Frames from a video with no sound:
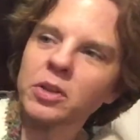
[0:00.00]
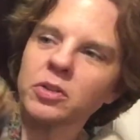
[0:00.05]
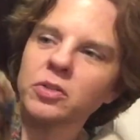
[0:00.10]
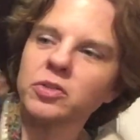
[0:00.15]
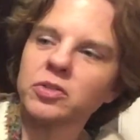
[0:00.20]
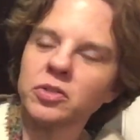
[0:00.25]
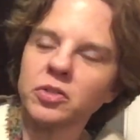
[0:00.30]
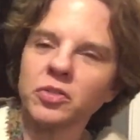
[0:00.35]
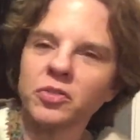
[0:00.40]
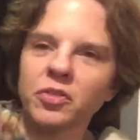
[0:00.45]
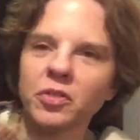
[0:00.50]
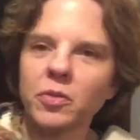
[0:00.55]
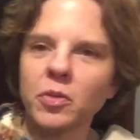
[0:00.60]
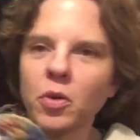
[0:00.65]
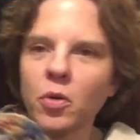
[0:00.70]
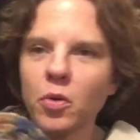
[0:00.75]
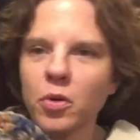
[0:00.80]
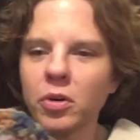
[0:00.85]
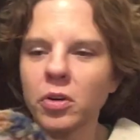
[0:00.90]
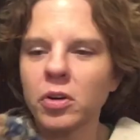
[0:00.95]
you do from
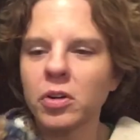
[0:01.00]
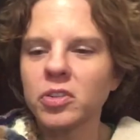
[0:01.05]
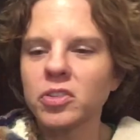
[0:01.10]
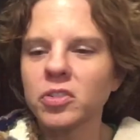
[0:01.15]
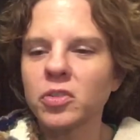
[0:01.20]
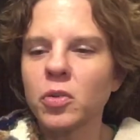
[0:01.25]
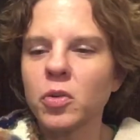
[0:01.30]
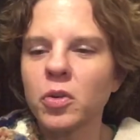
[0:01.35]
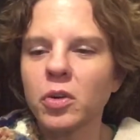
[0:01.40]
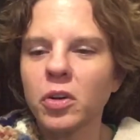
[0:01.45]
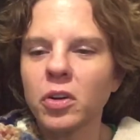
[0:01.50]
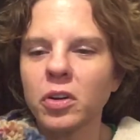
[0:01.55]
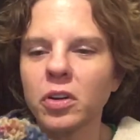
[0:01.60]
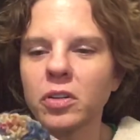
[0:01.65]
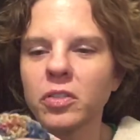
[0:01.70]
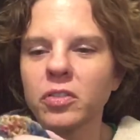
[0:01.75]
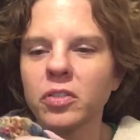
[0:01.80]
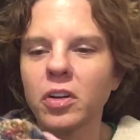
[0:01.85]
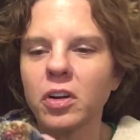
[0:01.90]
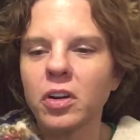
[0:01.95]
corner to corner.
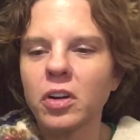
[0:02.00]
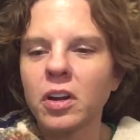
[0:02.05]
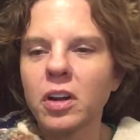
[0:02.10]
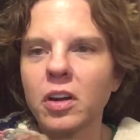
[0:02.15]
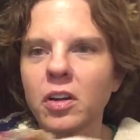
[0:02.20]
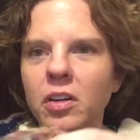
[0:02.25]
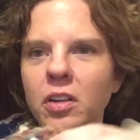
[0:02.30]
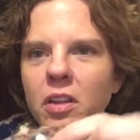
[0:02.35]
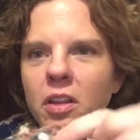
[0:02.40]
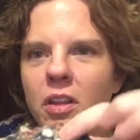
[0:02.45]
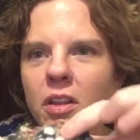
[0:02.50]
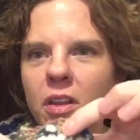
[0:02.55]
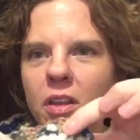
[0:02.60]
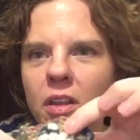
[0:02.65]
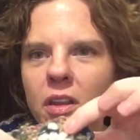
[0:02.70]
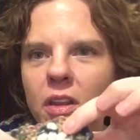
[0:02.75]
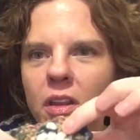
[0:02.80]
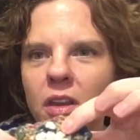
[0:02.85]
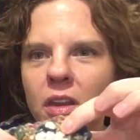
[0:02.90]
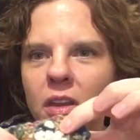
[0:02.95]
You start here at
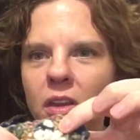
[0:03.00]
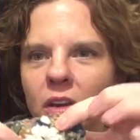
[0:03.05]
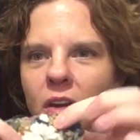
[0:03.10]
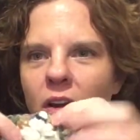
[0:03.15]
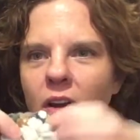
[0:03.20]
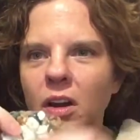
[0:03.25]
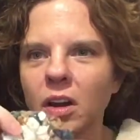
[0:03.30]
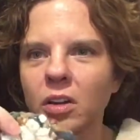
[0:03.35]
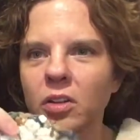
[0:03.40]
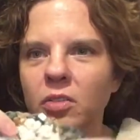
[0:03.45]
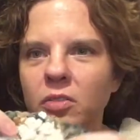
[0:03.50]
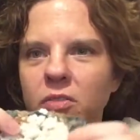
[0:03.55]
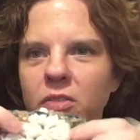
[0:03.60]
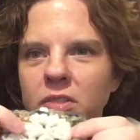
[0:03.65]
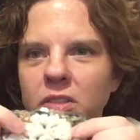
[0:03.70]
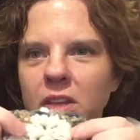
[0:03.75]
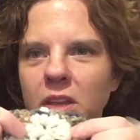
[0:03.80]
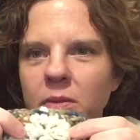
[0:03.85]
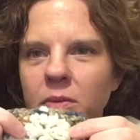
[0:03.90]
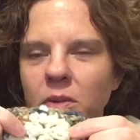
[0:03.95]
here and you
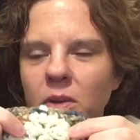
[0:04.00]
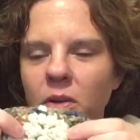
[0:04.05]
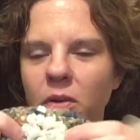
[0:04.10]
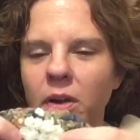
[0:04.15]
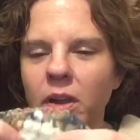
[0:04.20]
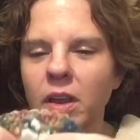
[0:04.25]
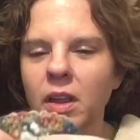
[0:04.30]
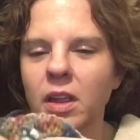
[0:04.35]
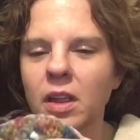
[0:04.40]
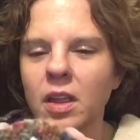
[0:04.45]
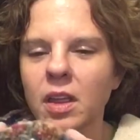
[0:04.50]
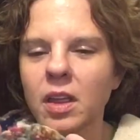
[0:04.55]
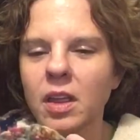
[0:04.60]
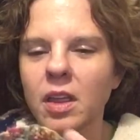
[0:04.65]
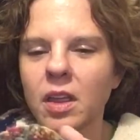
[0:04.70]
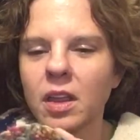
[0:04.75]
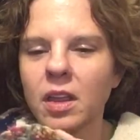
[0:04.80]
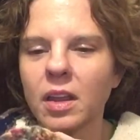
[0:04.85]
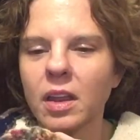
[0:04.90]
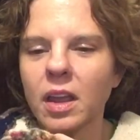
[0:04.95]
just keep going.
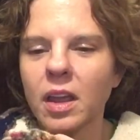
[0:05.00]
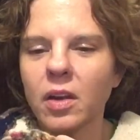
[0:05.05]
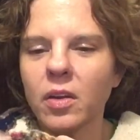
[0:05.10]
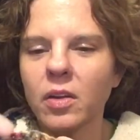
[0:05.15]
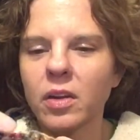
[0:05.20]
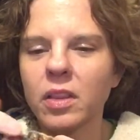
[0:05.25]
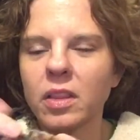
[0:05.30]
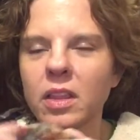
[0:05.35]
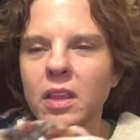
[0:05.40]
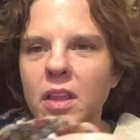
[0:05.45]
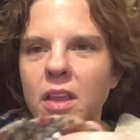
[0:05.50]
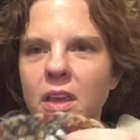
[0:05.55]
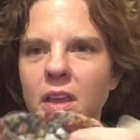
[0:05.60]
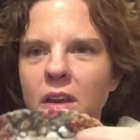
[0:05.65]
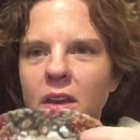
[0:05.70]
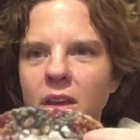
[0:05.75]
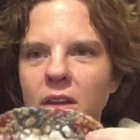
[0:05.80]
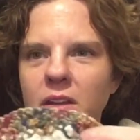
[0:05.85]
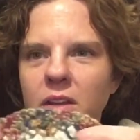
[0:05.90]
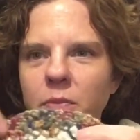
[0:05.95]
Now at the
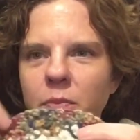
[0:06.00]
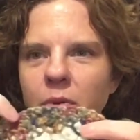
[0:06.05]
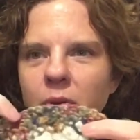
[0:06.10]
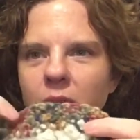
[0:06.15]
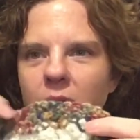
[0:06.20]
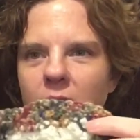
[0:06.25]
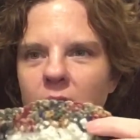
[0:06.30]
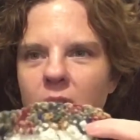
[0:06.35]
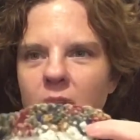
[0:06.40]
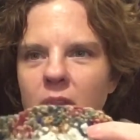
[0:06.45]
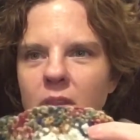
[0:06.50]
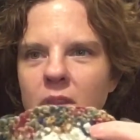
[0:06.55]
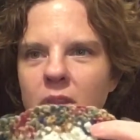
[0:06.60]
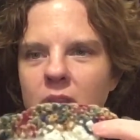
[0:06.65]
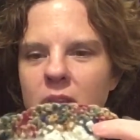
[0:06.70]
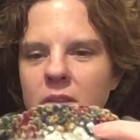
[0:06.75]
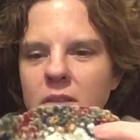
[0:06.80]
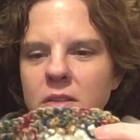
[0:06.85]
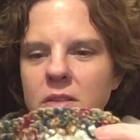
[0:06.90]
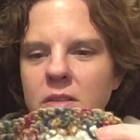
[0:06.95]
end I did put
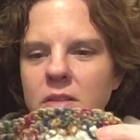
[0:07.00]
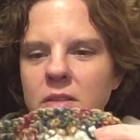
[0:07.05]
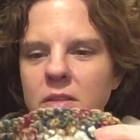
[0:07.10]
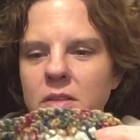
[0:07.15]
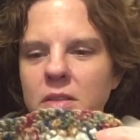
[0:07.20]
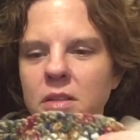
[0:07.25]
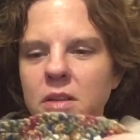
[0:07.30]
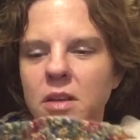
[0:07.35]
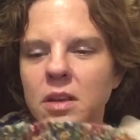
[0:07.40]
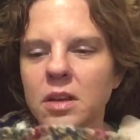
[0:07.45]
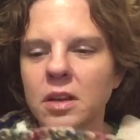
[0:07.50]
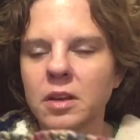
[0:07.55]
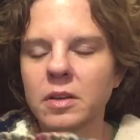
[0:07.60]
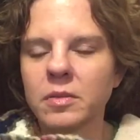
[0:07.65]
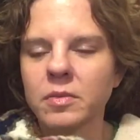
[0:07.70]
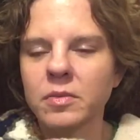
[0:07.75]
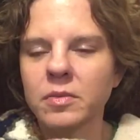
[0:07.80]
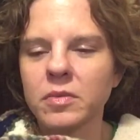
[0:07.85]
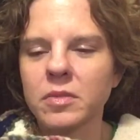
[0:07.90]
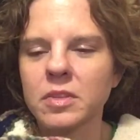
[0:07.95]
this,
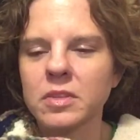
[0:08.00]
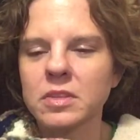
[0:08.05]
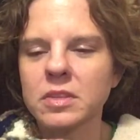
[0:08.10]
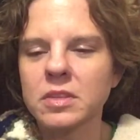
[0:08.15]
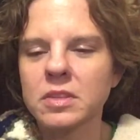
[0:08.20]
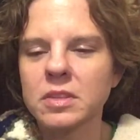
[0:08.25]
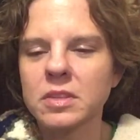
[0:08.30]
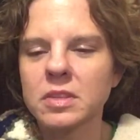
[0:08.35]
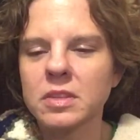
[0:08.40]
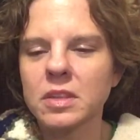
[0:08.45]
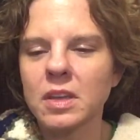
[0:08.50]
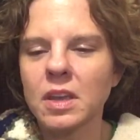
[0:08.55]
this is